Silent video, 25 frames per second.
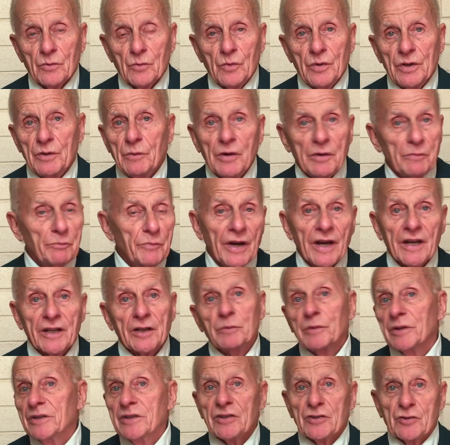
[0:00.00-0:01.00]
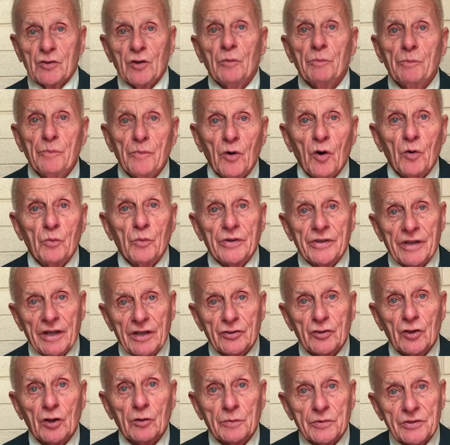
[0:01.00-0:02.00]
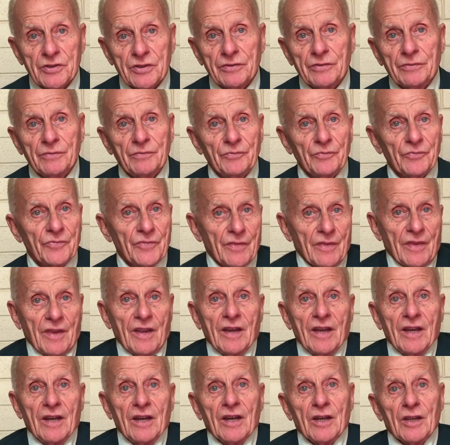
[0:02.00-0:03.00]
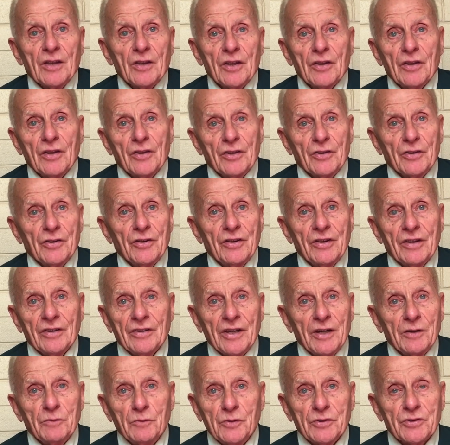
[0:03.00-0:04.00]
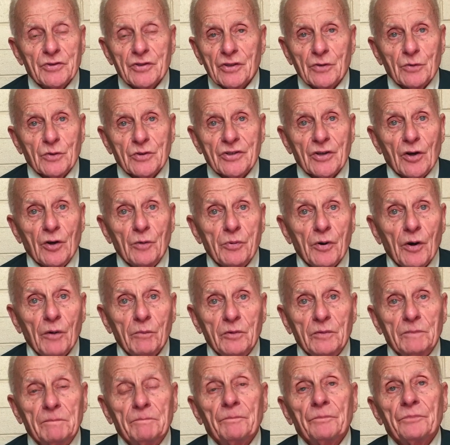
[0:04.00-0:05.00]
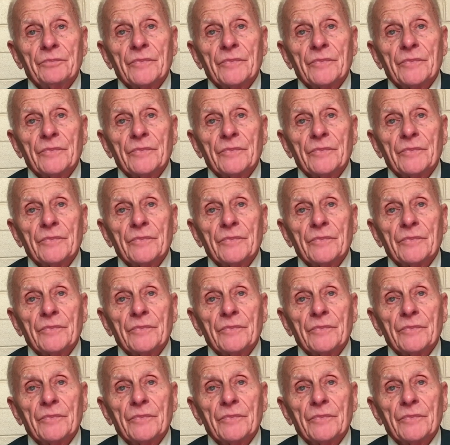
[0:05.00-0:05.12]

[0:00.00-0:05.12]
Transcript: We went back and we just got on with our jobs, and there was no problem.